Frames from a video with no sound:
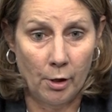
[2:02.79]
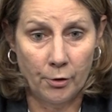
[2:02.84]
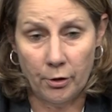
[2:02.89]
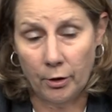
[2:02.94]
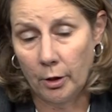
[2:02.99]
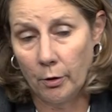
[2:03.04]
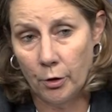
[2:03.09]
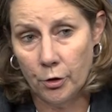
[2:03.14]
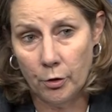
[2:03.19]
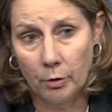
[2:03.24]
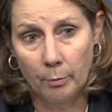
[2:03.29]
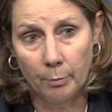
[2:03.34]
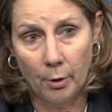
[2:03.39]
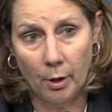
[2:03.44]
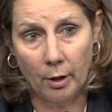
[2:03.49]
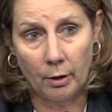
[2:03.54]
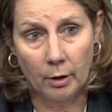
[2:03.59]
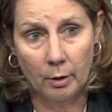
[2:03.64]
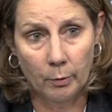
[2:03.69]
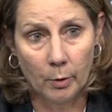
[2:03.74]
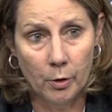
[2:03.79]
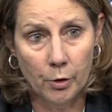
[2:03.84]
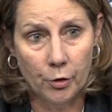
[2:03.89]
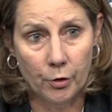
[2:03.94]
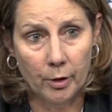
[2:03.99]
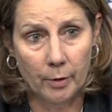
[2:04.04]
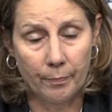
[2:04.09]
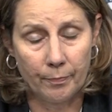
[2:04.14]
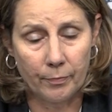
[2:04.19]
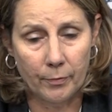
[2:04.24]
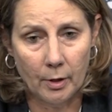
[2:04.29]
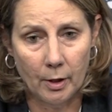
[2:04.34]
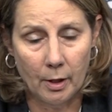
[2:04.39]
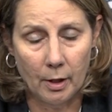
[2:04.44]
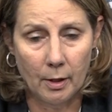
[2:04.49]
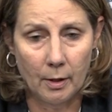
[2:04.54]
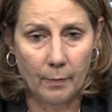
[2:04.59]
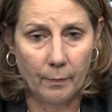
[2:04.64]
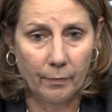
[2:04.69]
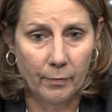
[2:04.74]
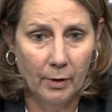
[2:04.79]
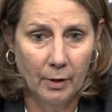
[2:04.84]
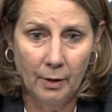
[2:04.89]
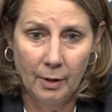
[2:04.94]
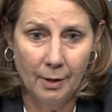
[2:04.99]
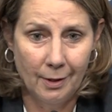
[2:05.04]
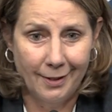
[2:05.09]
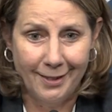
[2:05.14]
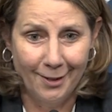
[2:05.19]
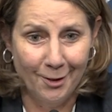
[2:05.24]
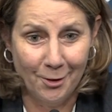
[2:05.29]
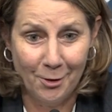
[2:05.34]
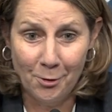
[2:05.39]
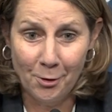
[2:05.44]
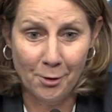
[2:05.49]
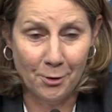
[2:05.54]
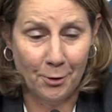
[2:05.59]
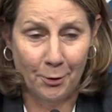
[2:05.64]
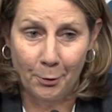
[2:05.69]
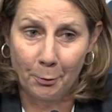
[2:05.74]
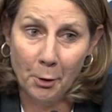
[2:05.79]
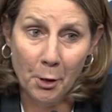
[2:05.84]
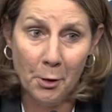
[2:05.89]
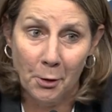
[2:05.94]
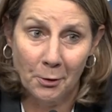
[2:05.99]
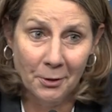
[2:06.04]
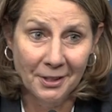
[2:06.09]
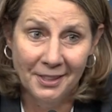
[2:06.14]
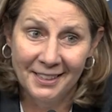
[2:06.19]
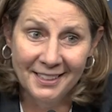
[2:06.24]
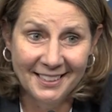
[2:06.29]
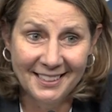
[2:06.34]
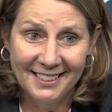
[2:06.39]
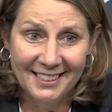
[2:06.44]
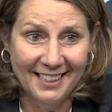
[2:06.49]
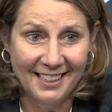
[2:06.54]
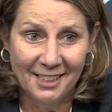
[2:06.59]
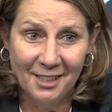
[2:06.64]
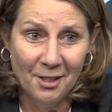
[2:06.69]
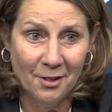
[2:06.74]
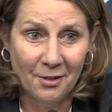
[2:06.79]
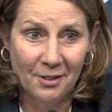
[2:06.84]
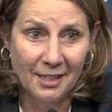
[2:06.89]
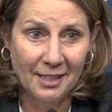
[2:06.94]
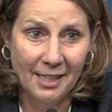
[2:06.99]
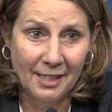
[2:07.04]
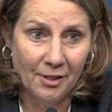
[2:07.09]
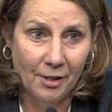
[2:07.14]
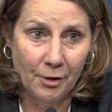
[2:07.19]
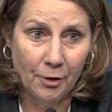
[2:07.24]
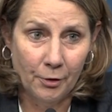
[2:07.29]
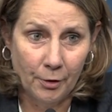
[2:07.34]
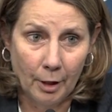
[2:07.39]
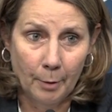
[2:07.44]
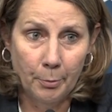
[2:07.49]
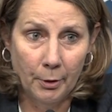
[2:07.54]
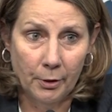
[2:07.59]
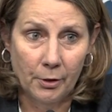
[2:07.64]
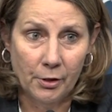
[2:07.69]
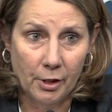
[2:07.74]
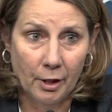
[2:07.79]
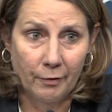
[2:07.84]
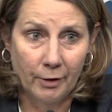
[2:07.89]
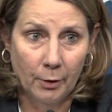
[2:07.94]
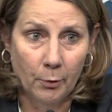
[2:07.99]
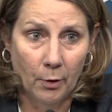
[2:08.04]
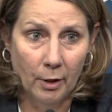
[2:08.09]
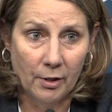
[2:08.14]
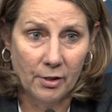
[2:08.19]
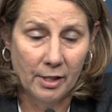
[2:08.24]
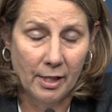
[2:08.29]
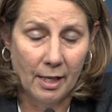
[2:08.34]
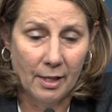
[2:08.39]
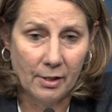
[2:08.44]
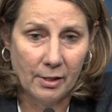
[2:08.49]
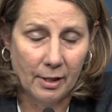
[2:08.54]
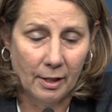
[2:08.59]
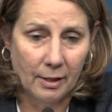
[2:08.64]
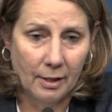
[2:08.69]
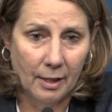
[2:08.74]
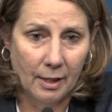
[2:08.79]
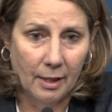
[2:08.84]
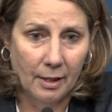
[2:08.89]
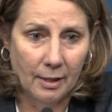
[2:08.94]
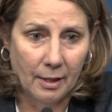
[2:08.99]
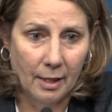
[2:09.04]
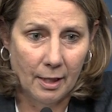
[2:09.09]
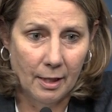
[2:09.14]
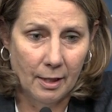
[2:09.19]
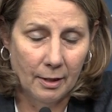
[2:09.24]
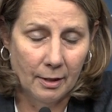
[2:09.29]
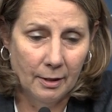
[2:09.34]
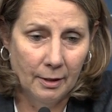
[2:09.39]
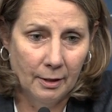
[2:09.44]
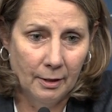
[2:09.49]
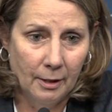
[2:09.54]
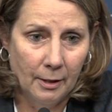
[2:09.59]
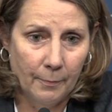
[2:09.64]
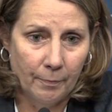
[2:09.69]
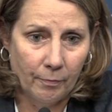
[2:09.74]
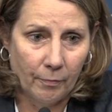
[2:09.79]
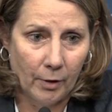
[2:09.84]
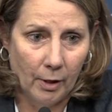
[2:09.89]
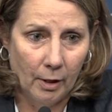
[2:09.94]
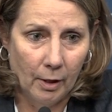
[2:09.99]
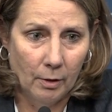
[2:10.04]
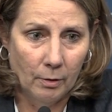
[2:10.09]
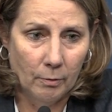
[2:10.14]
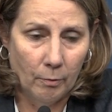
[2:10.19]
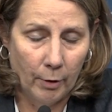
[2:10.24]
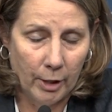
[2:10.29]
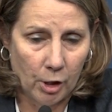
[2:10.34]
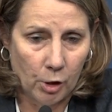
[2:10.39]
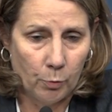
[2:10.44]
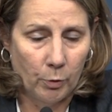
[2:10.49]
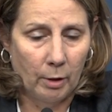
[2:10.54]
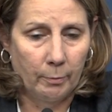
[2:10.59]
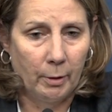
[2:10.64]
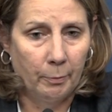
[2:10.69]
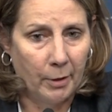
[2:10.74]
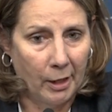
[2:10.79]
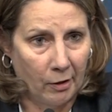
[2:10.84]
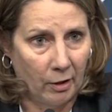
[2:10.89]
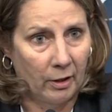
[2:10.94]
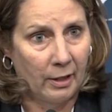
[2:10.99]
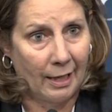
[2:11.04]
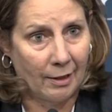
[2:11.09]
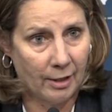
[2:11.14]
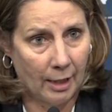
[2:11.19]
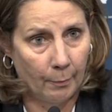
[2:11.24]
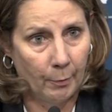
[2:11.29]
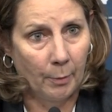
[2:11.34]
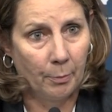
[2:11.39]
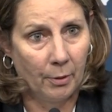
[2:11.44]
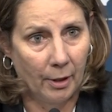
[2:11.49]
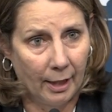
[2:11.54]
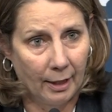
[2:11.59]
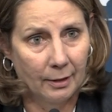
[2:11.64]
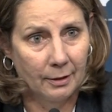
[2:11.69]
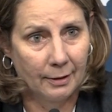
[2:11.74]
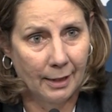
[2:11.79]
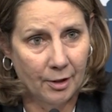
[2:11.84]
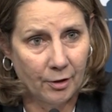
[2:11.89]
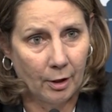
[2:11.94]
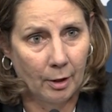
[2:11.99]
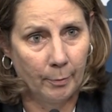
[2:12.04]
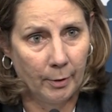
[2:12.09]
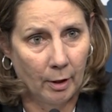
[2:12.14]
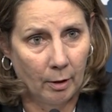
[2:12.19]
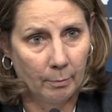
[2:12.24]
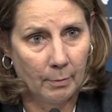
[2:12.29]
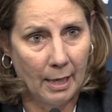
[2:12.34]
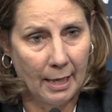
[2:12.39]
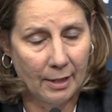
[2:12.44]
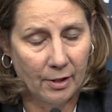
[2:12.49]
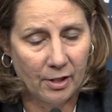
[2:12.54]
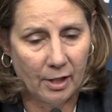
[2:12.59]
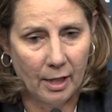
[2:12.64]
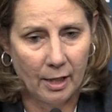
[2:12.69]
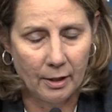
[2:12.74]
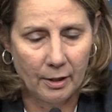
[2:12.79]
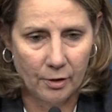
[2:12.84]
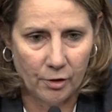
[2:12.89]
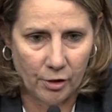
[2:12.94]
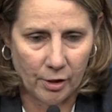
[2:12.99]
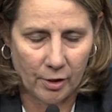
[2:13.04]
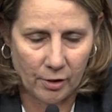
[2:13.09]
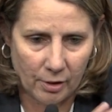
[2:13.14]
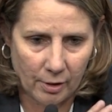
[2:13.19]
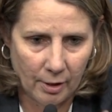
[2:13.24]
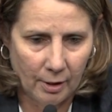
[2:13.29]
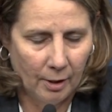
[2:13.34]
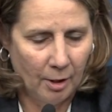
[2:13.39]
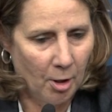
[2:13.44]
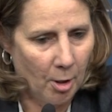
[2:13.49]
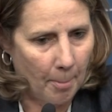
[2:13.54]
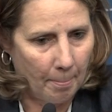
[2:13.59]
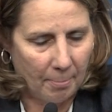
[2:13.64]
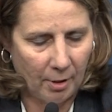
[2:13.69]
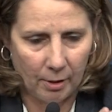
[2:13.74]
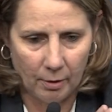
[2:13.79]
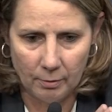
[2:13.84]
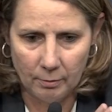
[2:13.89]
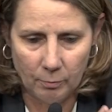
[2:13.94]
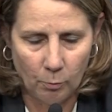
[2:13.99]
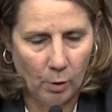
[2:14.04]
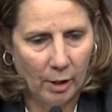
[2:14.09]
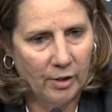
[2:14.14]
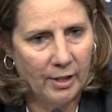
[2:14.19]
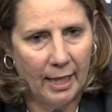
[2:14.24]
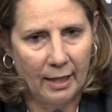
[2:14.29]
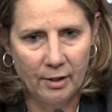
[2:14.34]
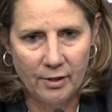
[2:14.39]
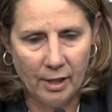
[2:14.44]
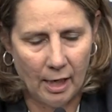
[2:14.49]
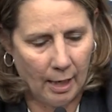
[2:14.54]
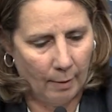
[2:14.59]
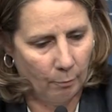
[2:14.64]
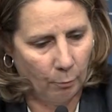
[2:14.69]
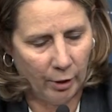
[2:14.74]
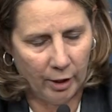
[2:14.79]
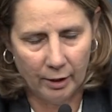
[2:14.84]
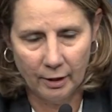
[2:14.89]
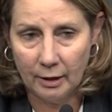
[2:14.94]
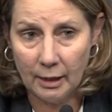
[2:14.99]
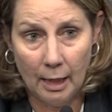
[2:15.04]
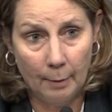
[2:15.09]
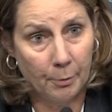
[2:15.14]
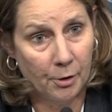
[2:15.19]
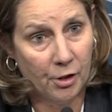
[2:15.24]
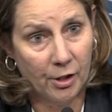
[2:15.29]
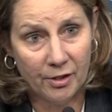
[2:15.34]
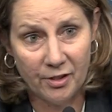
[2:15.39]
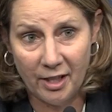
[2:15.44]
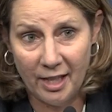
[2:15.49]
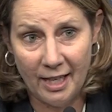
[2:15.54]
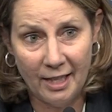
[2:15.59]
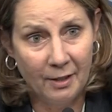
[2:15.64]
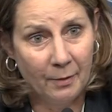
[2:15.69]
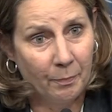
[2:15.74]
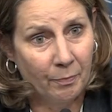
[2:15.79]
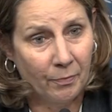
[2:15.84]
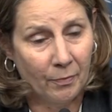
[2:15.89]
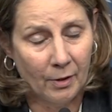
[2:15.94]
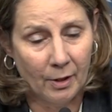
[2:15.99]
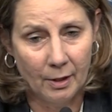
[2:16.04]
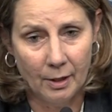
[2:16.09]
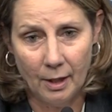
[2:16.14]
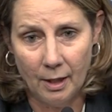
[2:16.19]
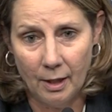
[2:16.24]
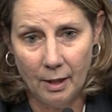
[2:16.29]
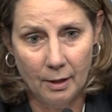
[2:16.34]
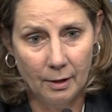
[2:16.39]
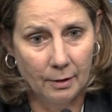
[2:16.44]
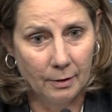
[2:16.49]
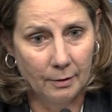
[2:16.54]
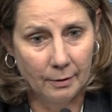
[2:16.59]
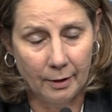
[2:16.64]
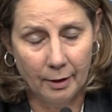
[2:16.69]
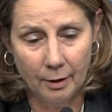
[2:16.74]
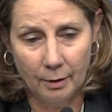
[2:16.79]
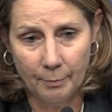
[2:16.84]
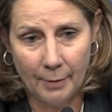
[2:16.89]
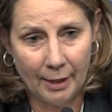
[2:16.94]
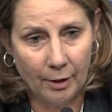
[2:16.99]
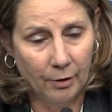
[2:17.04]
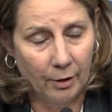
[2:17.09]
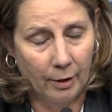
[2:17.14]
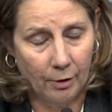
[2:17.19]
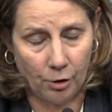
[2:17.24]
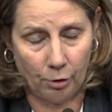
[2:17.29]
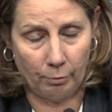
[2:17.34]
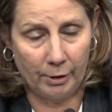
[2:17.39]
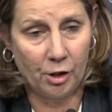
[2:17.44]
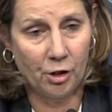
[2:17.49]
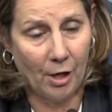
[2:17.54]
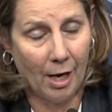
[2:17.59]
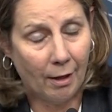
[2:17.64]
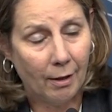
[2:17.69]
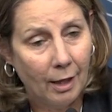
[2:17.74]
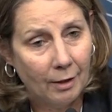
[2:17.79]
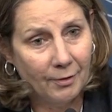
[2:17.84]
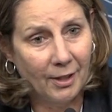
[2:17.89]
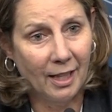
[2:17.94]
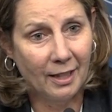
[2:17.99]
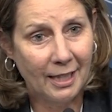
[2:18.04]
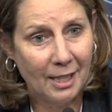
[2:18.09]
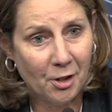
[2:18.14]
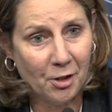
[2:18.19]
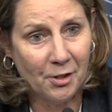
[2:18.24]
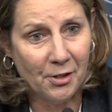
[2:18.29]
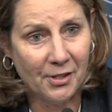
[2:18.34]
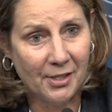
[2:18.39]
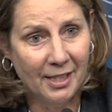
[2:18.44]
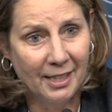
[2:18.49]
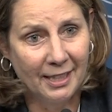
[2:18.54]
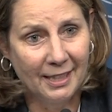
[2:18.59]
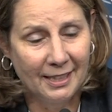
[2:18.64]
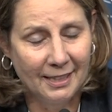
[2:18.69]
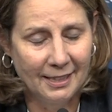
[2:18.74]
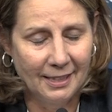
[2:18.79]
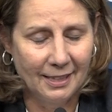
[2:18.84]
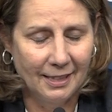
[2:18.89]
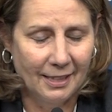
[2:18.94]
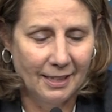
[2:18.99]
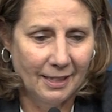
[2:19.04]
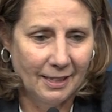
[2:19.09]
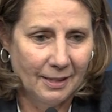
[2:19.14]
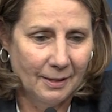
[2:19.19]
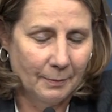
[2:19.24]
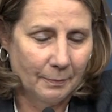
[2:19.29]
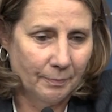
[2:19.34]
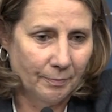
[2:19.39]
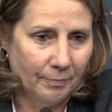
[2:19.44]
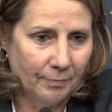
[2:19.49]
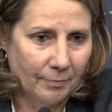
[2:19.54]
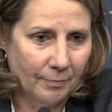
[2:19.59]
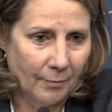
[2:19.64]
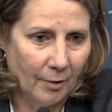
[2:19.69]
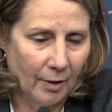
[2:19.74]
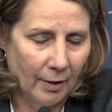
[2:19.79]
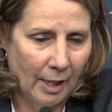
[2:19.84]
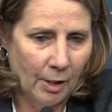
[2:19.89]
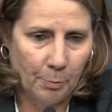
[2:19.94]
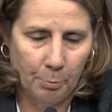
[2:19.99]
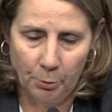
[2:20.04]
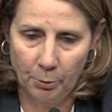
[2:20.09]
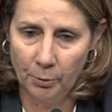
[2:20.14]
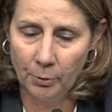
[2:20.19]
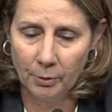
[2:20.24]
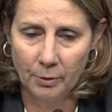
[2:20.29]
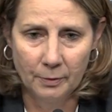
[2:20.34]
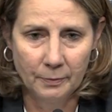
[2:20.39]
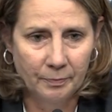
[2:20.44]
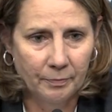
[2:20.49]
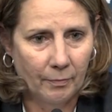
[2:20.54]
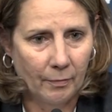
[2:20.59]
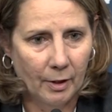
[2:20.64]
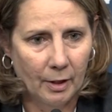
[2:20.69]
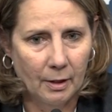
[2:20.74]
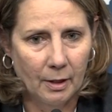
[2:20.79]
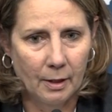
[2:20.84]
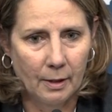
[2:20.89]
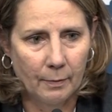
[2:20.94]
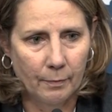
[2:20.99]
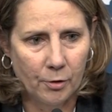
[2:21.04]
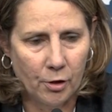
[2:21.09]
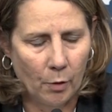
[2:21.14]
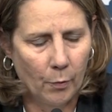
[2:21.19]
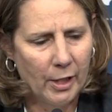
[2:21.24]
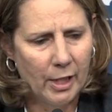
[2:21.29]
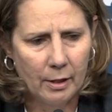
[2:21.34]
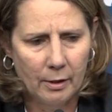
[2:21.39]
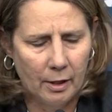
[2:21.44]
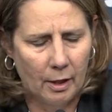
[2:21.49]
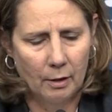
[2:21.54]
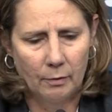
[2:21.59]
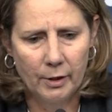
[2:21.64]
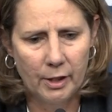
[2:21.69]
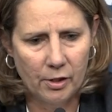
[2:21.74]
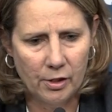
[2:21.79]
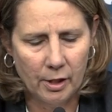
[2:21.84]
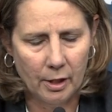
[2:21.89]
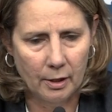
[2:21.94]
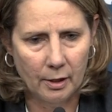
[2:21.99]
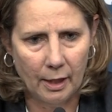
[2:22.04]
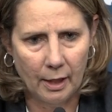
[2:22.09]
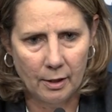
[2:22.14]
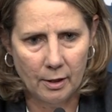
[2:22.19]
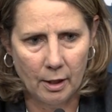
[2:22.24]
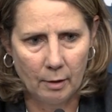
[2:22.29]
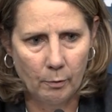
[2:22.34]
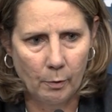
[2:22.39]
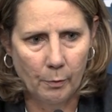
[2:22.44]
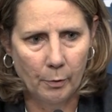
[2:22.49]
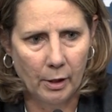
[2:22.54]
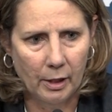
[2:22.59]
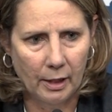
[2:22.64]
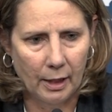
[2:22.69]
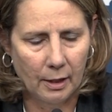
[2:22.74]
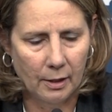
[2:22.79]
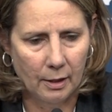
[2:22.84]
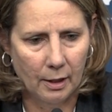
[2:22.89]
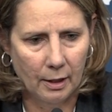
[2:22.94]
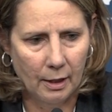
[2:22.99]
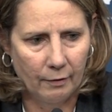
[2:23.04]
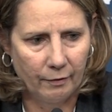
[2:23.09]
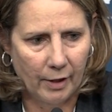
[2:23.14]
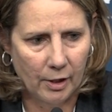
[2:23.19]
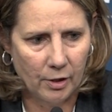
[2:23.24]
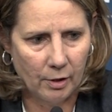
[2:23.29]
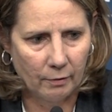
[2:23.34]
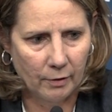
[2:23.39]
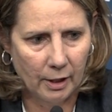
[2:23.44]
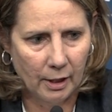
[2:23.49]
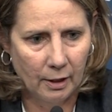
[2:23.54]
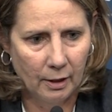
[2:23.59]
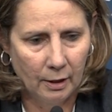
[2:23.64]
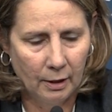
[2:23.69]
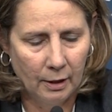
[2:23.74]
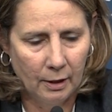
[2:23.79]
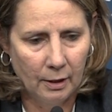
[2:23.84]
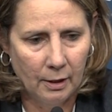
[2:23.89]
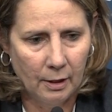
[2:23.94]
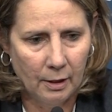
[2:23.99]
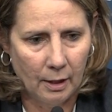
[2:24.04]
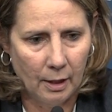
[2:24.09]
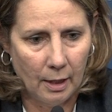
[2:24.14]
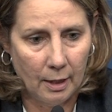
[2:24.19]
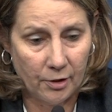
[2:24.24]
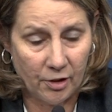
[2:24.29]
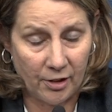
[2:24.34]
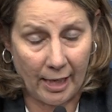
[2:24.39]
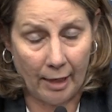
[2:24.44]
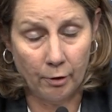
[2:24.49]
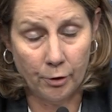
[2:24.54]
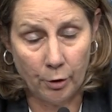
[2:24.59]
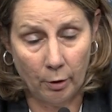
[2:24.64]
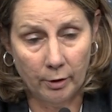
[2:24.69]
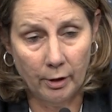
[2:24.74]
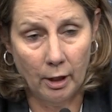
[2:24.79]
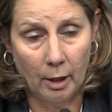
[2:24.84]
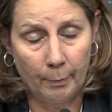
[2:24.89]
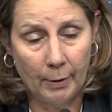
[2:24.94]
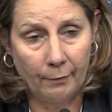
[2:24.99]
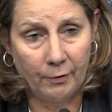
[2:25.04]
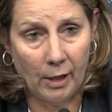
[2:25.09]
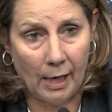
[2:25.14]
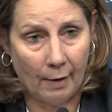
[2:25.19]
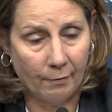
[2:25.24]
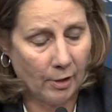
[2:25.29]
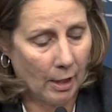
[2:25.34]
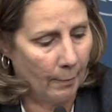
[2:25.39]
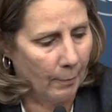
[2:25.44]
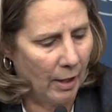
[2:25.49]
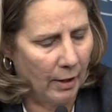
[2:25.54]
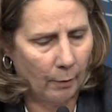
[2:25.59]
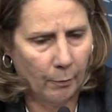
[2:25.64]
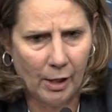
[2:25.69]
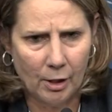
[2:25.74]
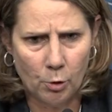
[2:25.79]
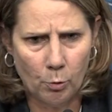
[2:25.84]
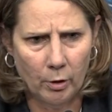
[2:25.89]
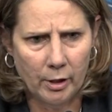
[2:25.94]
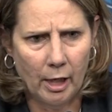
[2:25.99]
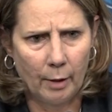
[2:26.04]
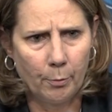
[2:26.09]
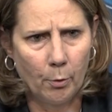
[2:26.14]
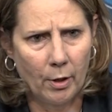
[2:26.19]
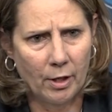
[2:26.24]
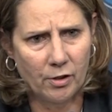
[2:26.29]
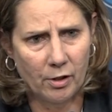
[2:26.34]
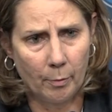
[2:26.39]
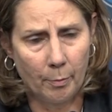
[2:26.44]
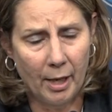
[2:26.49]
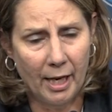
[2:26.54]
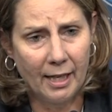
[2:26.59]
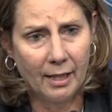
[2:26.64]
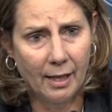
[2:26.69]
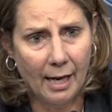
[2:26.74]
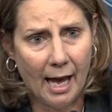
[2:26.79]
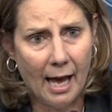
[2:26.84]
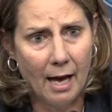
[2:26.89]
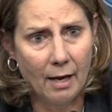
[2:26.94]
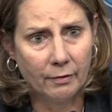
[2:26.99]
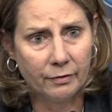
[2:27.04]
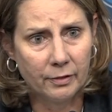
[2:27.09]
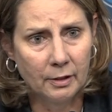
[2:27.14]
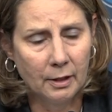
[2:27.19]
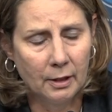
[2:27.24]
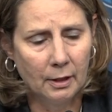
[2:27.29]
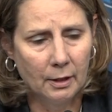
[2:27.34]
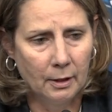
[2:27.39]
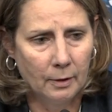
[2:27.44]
you also know as you embark on a road trip, you know, you do this on the road, you know, you're going to put yourself in a hornet's nest, you know, we just want to be better the next time we play, and that's going to be our mindset. It's just, you know, one day at a time. We didn't accomplish it today. You know, my goodness, three shot clock violations. You know, that's brutal. So we didn't, you know, we just didn't get done what we wanted to get done offensively. Seattle turned it up after halftime. I think we had 28 points in the paint at half,